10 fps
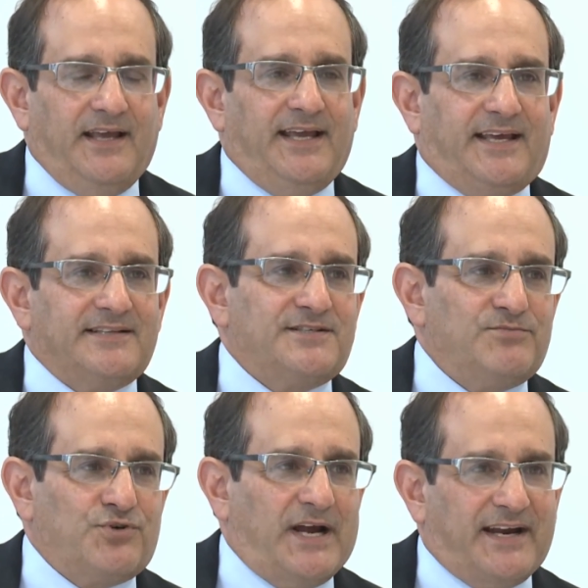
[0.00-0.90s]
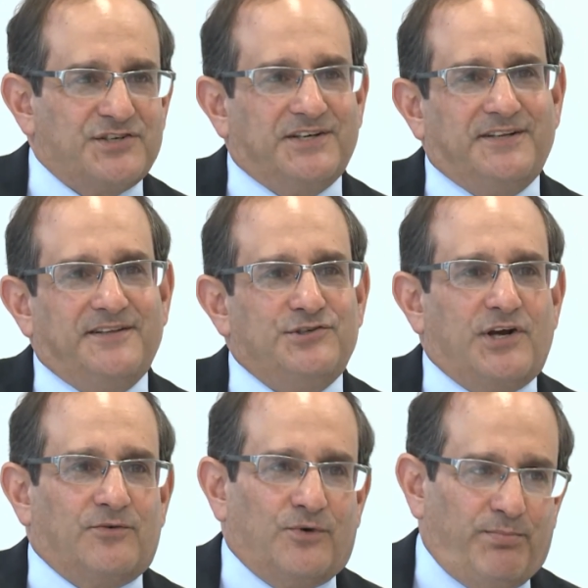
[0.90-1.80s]
it gets some traction in the
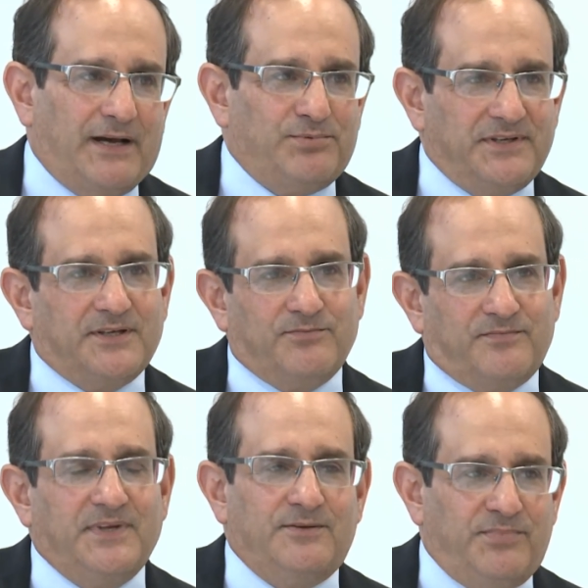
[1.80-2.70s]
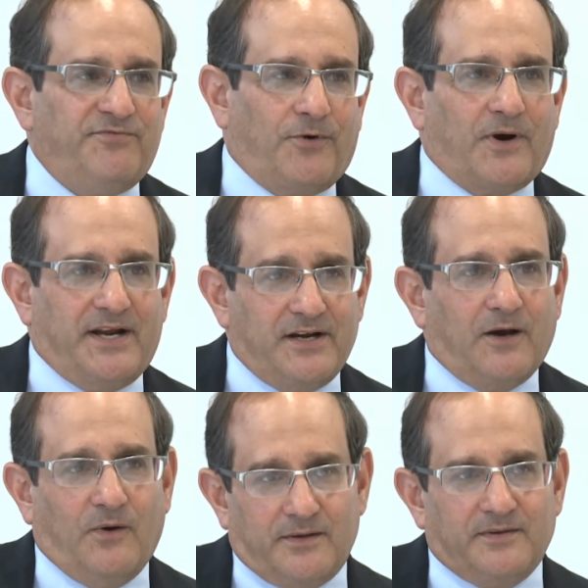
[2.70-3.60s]
general public, and, and before I
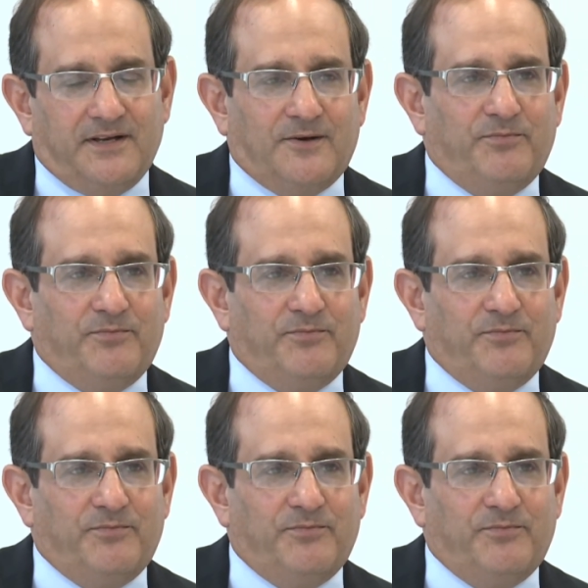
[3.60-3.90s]
know it, you know,